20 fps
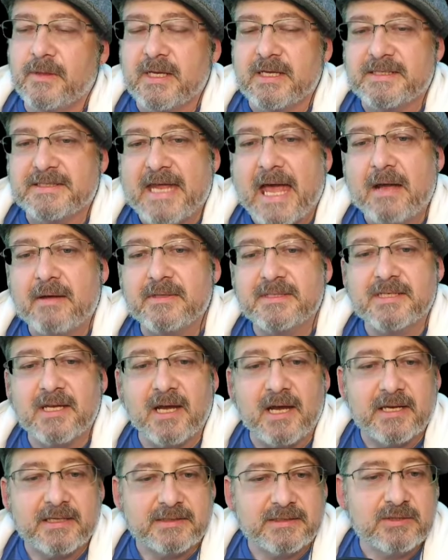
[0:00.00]
the
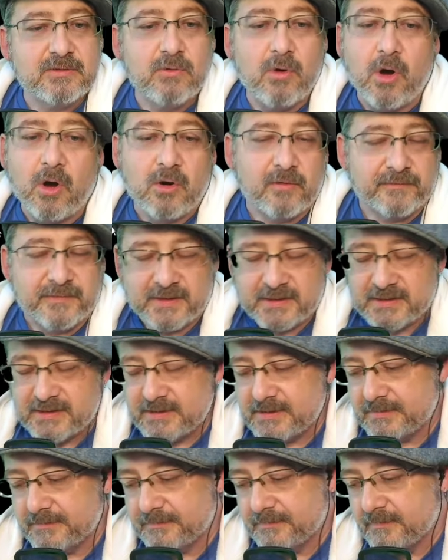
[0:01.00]
downside to all of
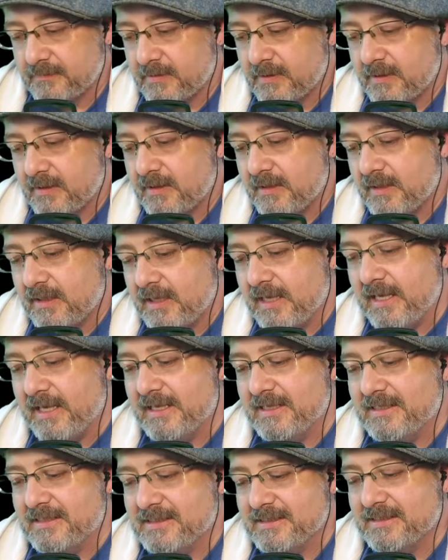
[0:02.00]
this
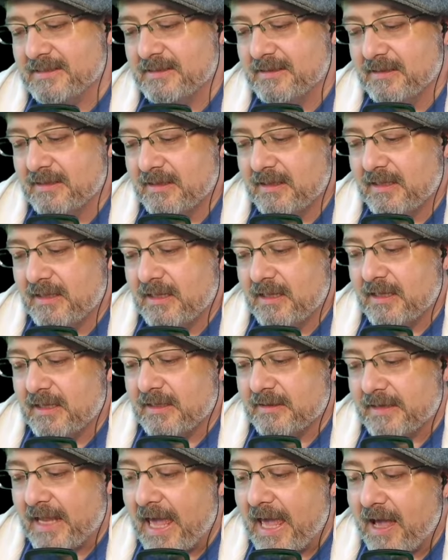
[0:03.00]
is
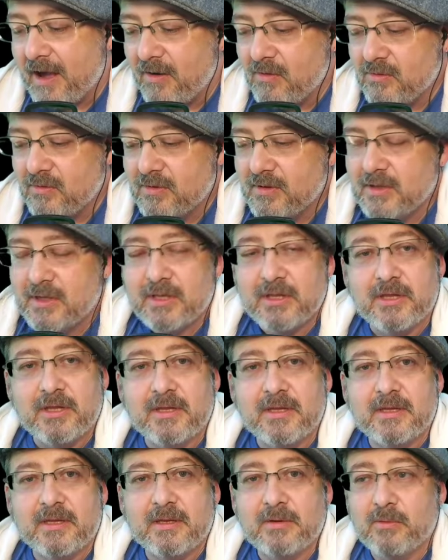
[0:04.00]
now
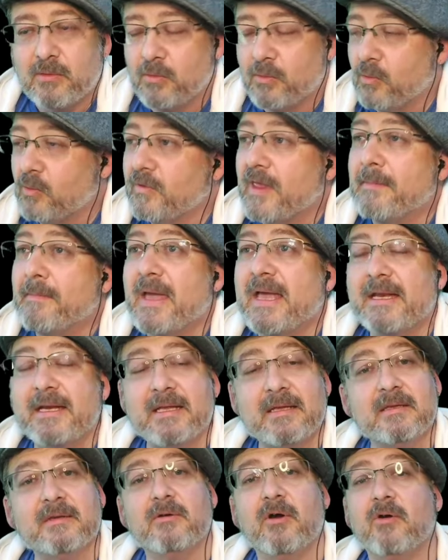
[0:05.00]
they made
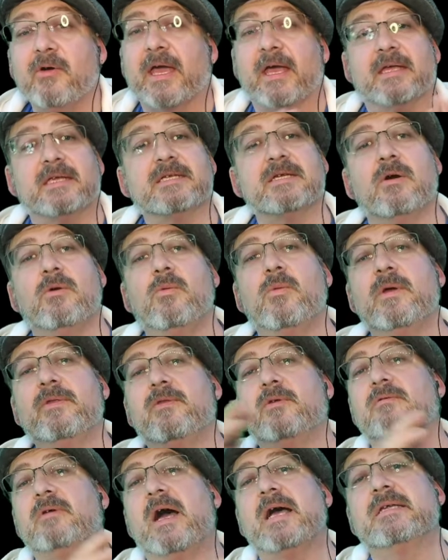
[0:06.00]
it okay. So
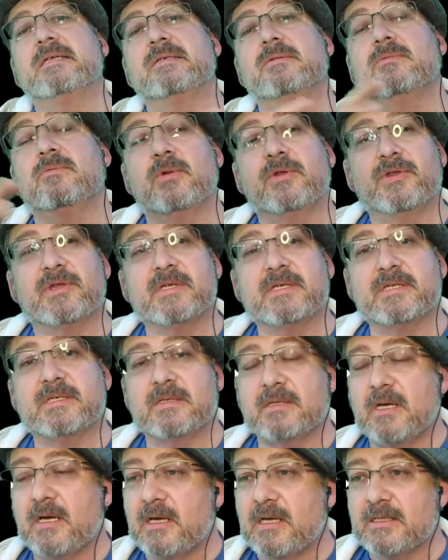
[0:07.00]
with
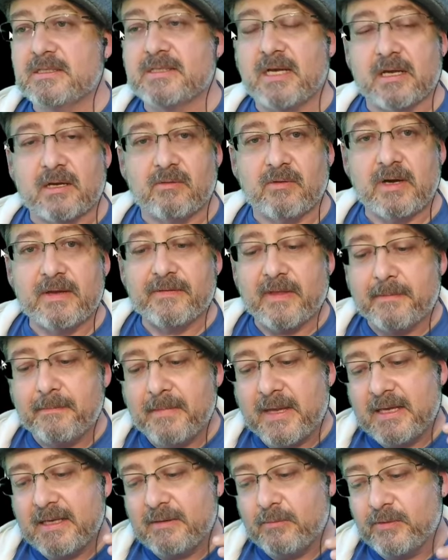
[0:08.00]
this cycle, right? They
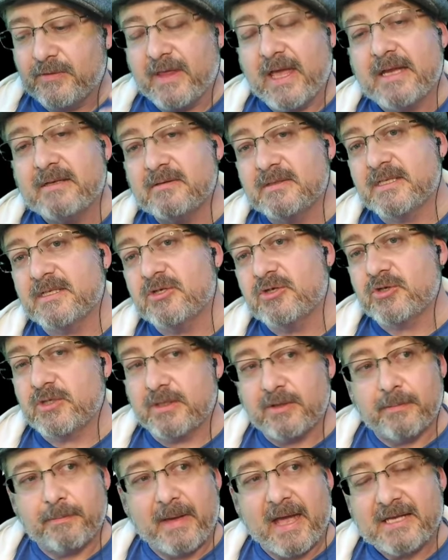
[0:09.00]
made with the endless
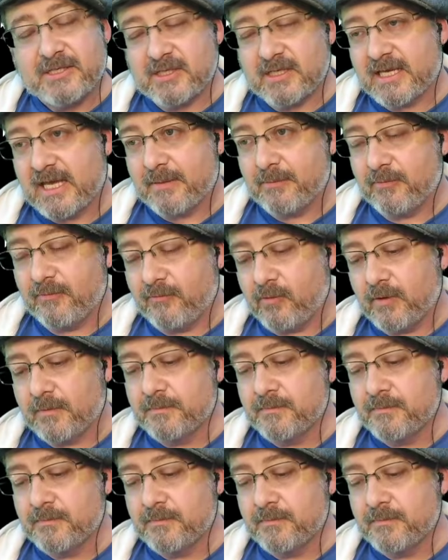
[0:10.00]
industry, the patch that came,